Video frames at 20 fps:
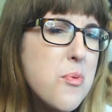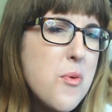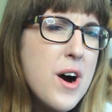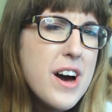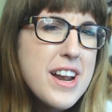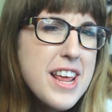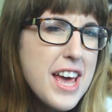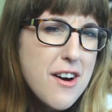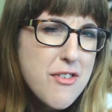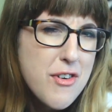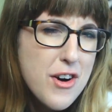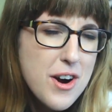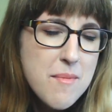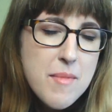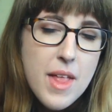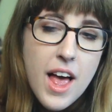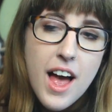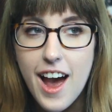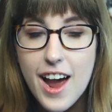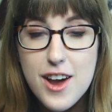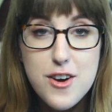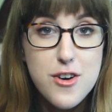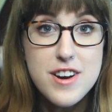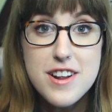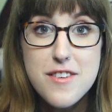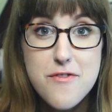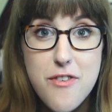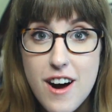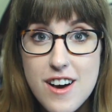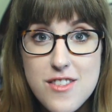whatever. I
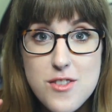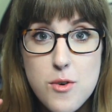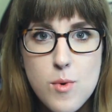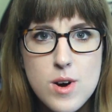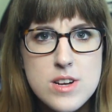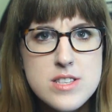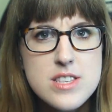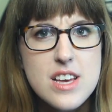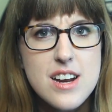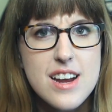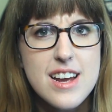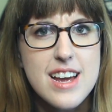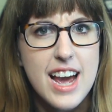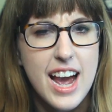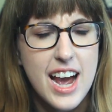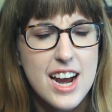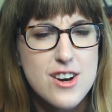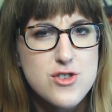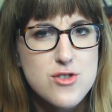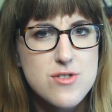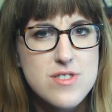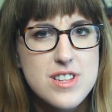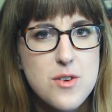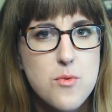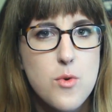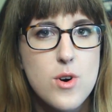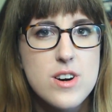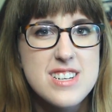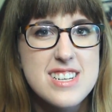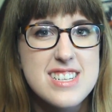couldn't find the ones that I actually
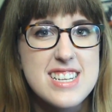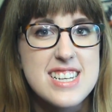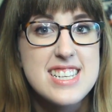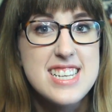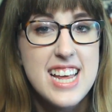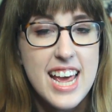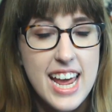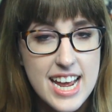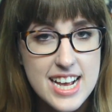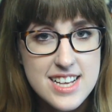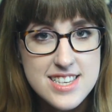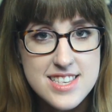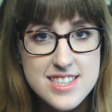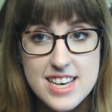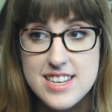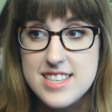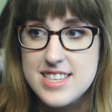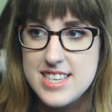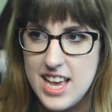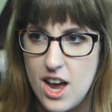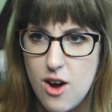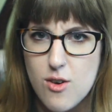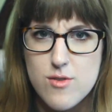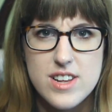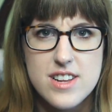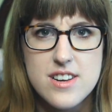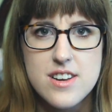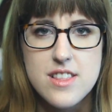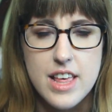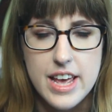wanted to taste that
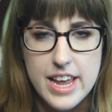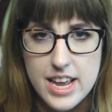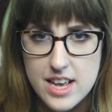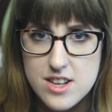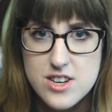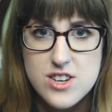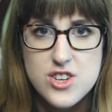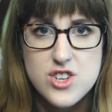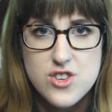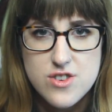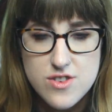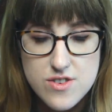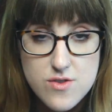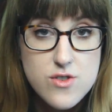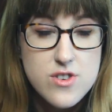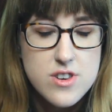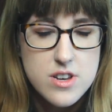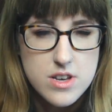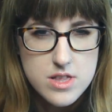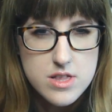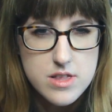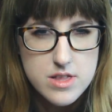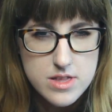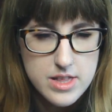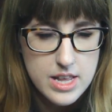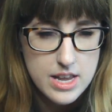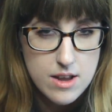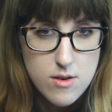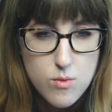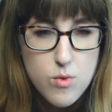sounded like
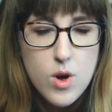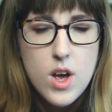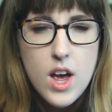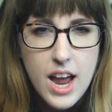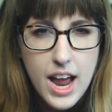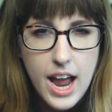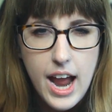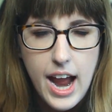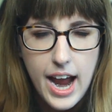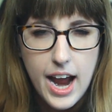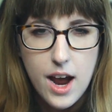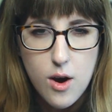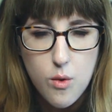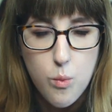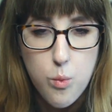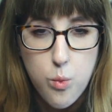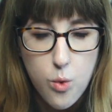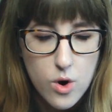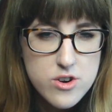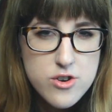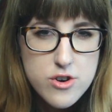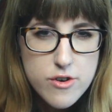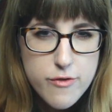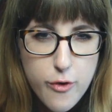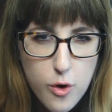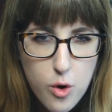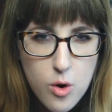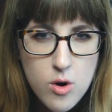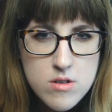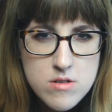like
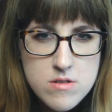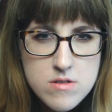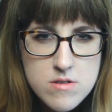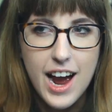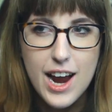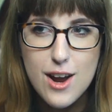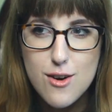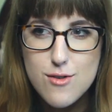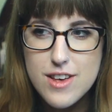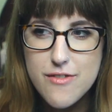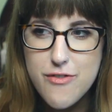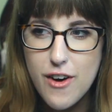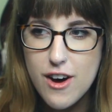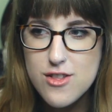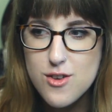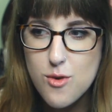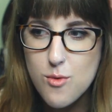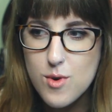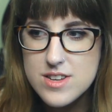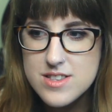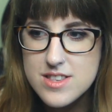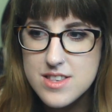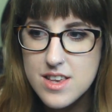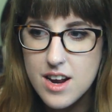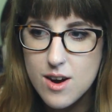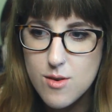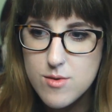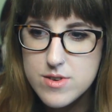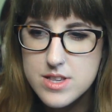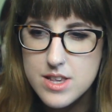wonderful. I only found the ones that
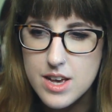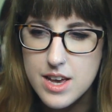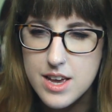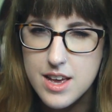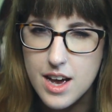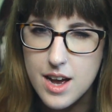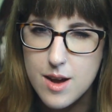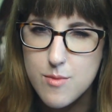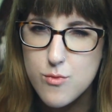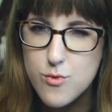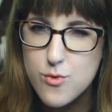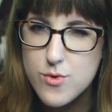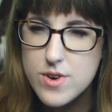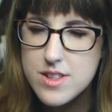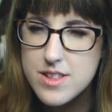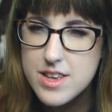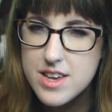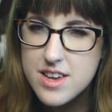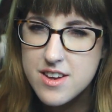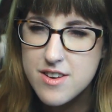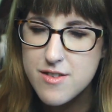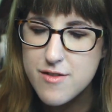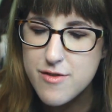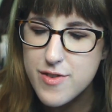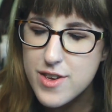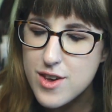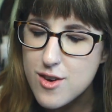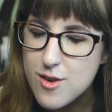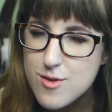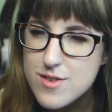I was like I'm really
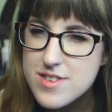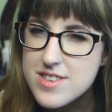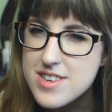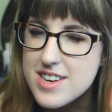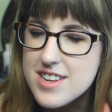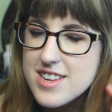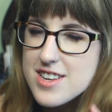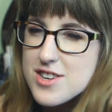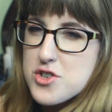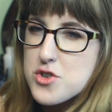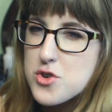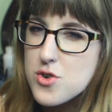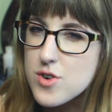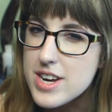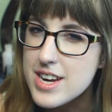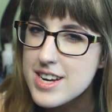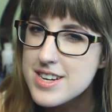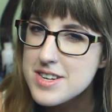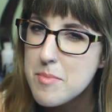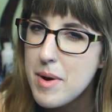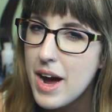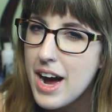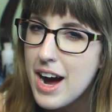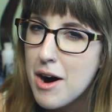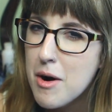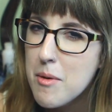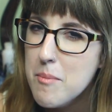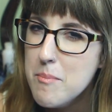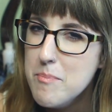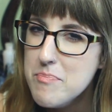confused and intrigued
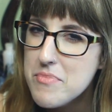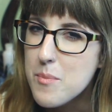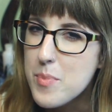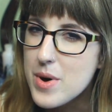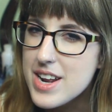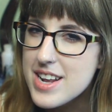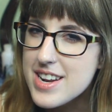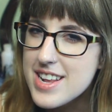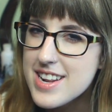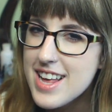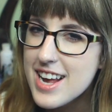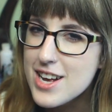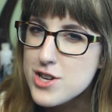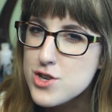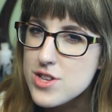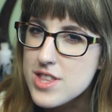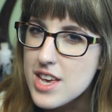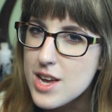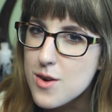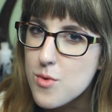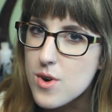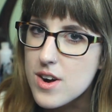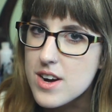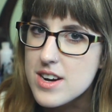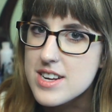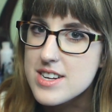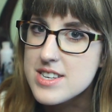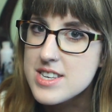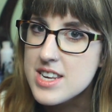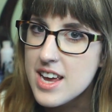about, but I didn't actually think were going
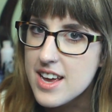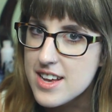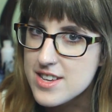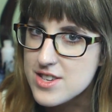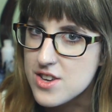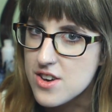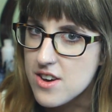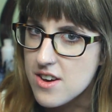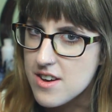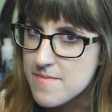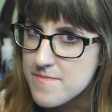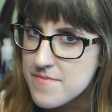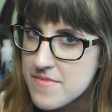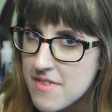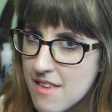to taste good.